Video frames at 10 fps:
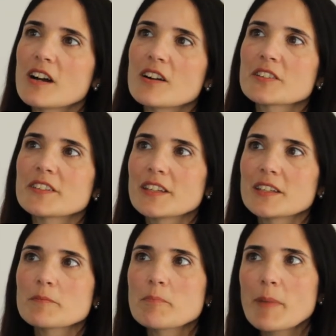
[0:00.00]
are
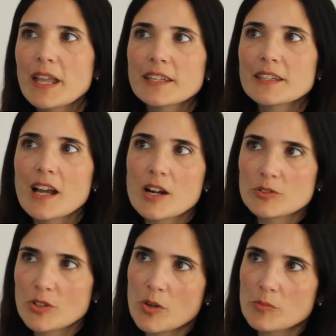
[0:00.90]
the main
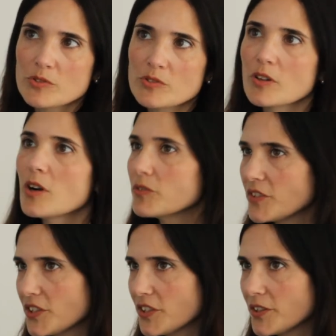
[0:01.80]
outcomes of
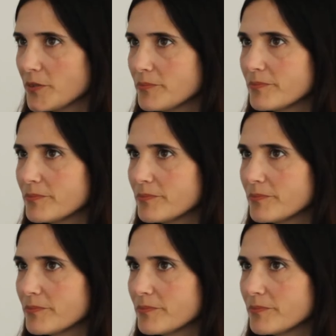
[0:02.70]
the year?